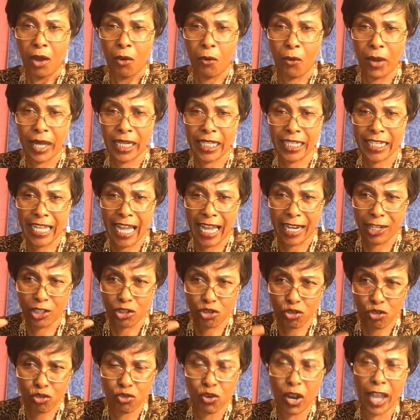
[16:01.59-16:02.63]
When they are
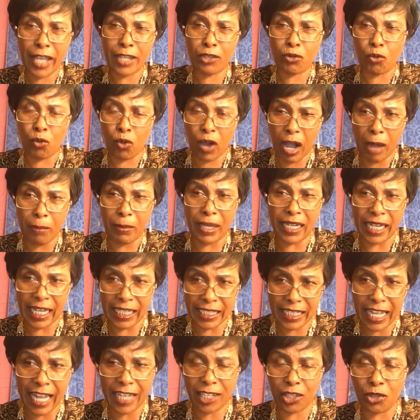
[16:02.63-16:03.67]
trying to come and
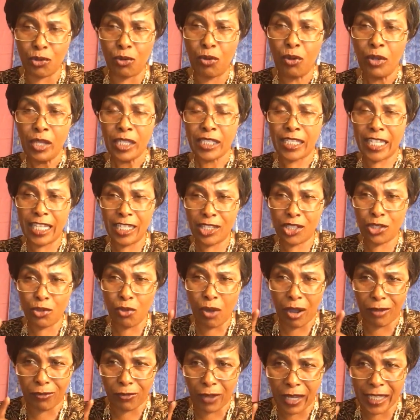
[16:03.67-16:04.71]
attack you, since
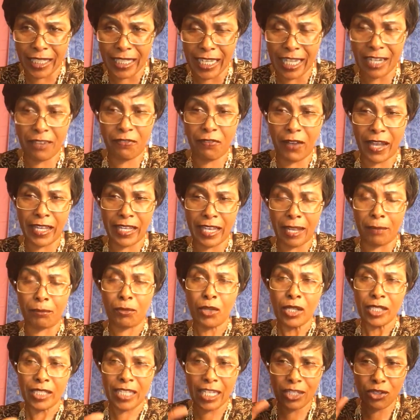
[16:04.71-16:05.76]
you have identified
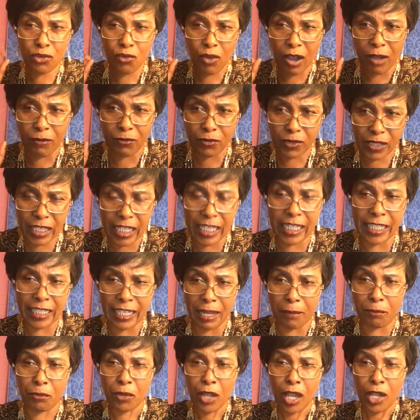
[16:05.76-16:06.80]
them, since you have seen
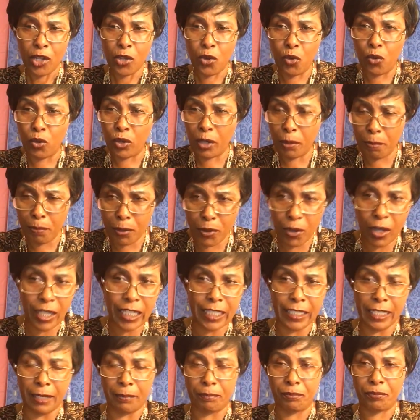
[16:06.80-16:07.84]
them, you will
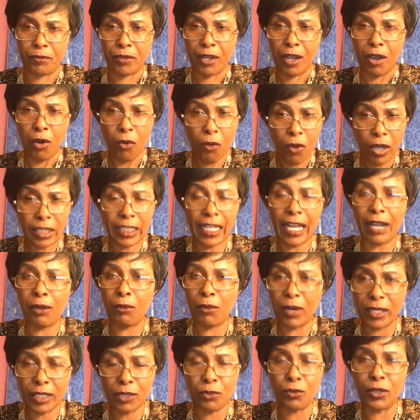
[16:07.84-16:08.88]
block them.
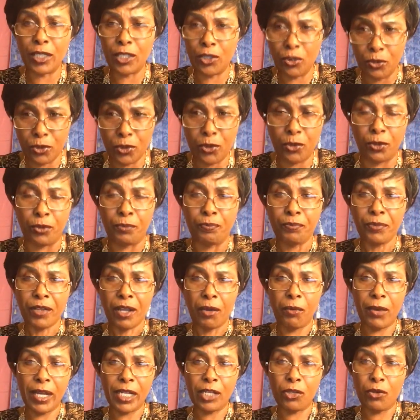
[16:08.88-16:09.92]
What will you do
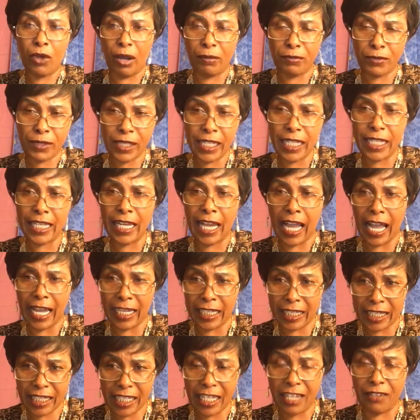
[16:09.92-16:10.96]
when you have seen
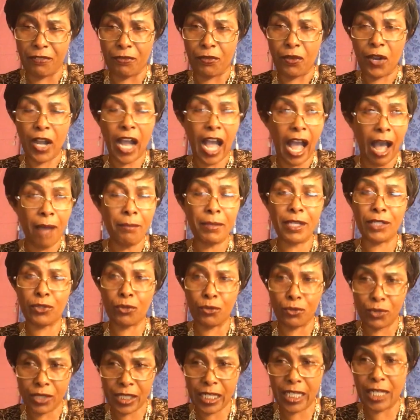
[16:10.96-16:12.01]
a thief coming
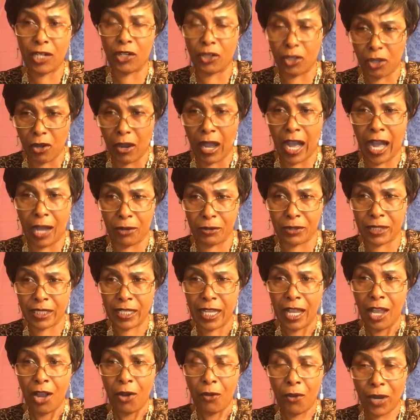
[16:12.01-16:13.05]
to steal in your
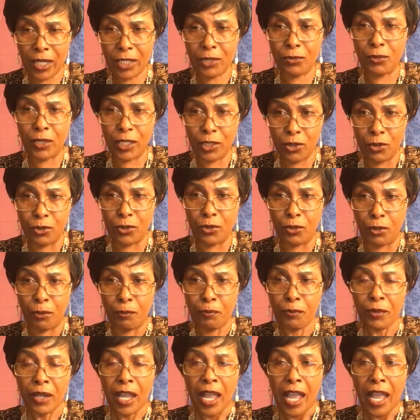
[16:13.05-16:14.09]
house? What will you
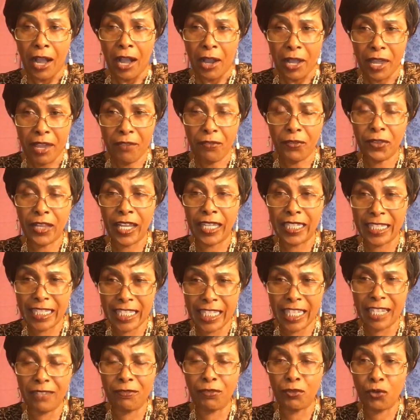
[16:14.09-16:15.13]
do? If
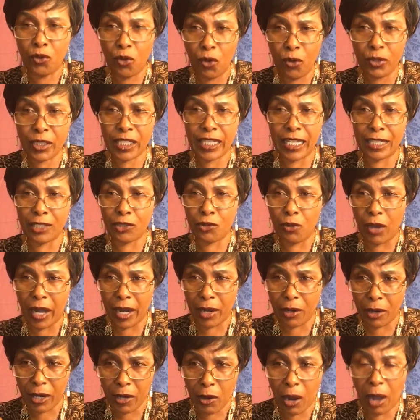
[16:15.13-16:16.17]
the thief knows that you
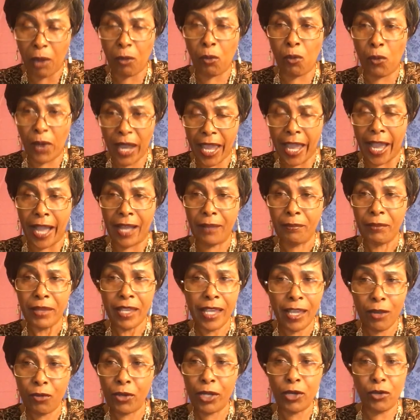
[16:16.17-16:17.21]
are aware,
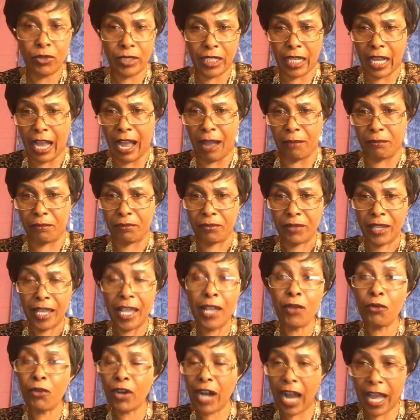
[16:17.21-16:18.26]
he will not come.
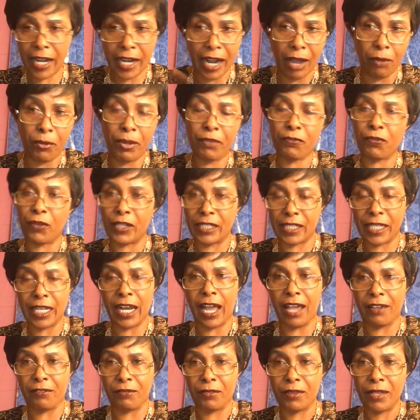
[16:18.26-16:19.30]
He will run away for his
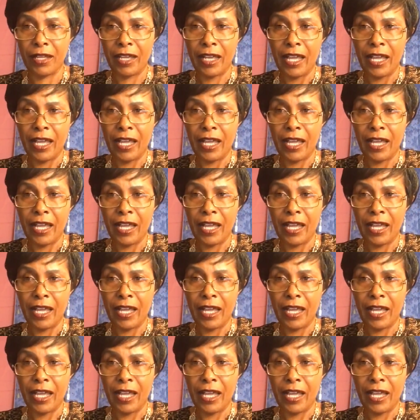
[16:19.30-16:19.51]
life.